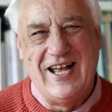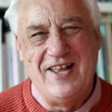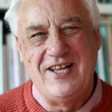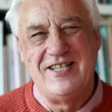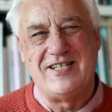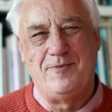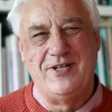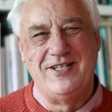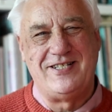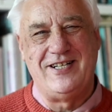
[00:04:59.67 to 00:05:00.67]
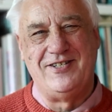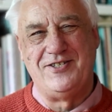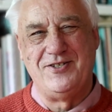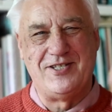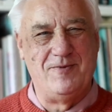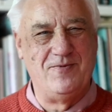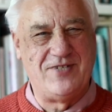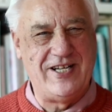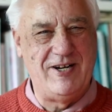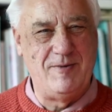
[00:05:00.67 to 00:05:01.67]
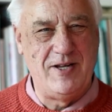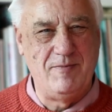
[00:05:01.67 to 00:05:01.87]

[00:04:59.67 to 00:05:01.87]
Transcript: and then someone tells you some terribly